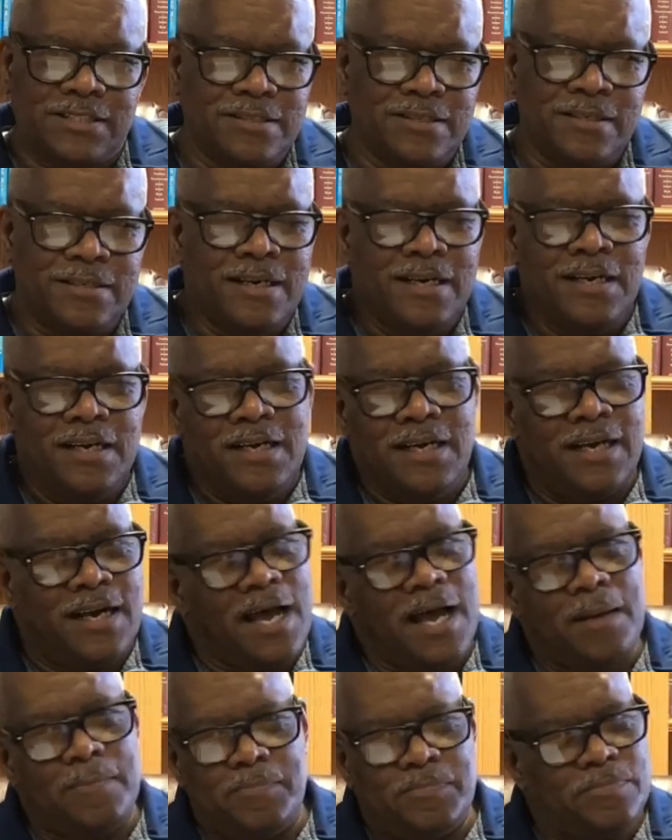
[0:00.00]
and I
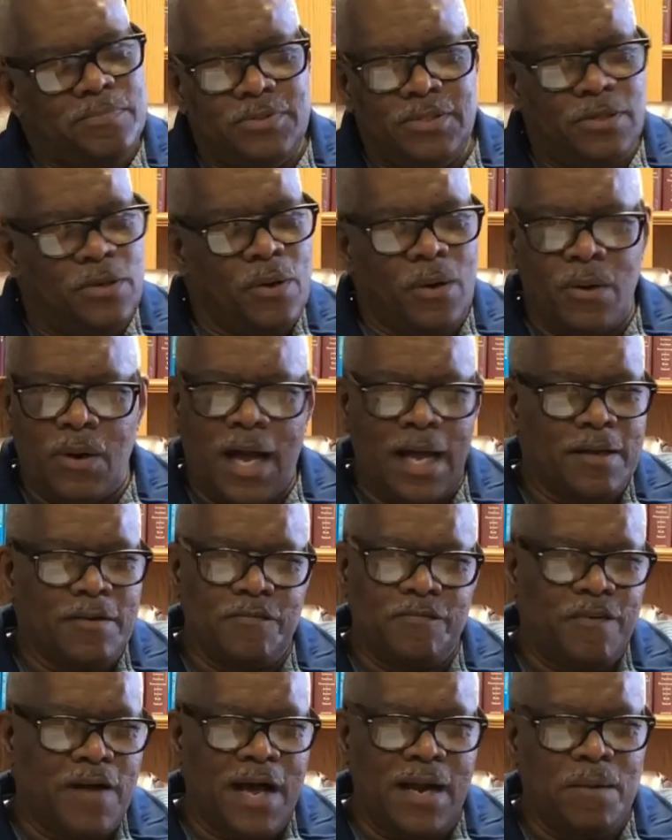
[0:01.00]
can find a
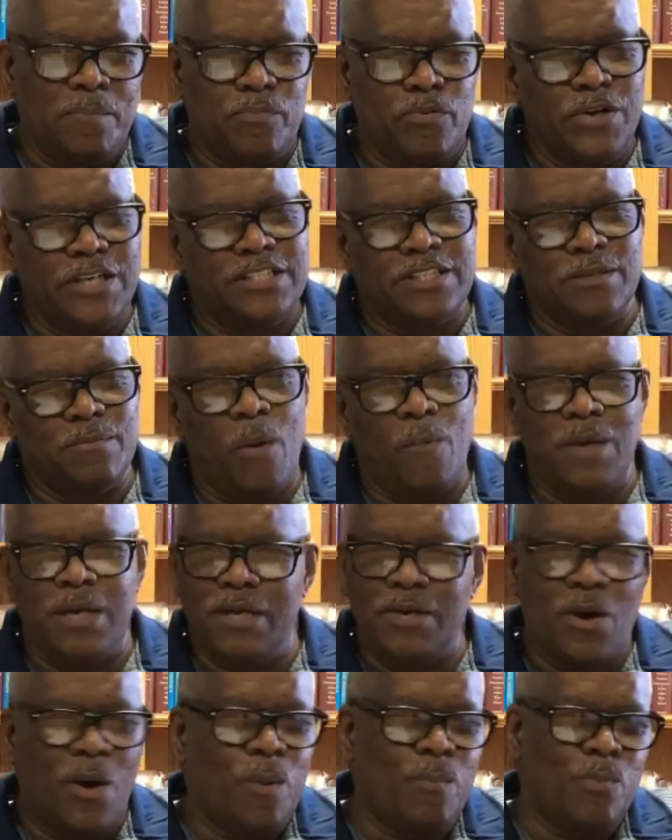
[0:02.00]
preaching moment in
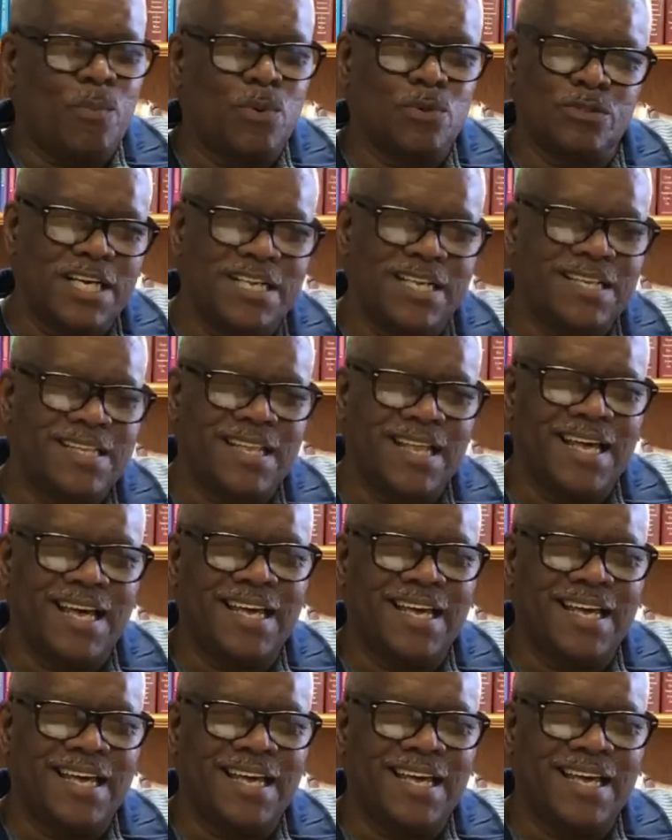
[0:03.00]
almost anything,